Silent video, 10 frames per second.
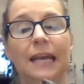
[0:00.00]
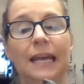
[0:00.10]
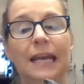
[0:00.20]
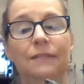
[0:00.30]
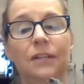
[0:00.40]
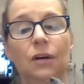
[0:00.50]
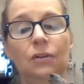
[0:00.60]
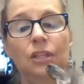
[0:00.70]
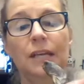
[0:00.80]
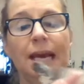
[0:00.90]
even though
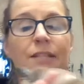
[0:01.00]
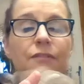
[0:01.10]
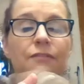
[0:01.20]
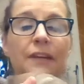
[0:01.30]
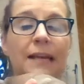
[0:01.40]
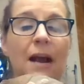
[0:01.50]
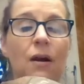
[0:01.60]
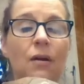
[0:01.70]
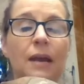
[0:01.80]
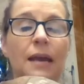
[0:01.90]
she has her feet
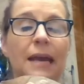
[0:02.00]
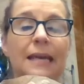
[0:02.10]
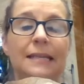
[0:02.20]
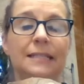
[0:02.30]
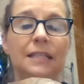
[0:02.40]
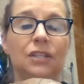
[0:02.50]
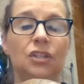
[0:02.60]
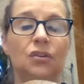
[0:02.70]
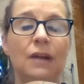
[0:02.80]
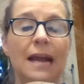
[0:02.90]
out, it doesn't
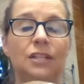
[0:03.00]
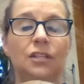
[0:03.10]
scratch.